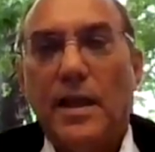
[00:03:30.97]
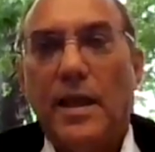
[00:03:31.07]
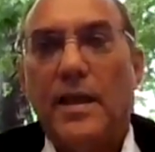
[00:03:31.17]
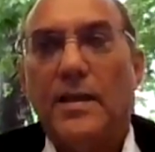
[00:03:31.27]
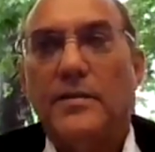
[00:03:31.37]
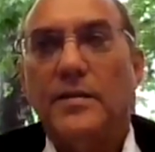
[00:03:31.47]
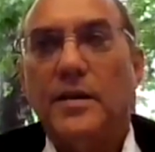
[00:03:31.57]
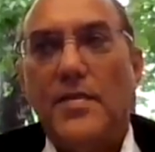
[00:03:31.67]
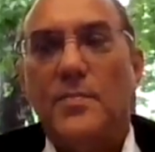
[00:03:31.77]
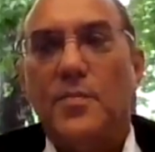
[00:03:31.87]
And
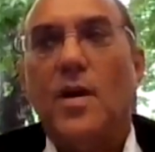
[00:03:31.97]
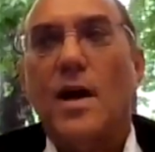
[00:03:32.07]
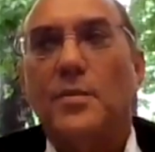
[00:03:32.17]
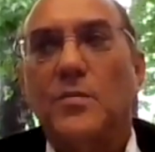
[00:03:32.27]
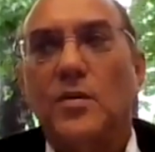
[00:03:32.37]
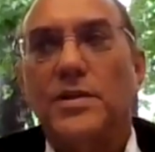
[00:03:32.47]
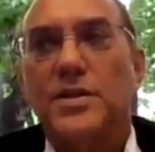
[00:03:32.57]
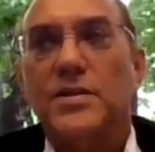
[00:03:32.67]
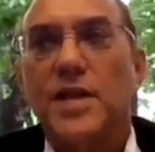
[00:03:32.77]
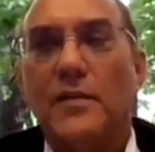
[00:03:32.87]
the problem was
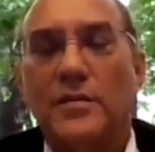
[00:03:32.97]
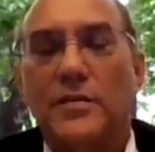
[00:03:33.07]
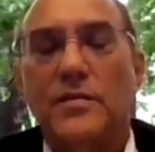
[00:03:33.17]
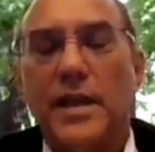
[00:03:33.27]
just how to do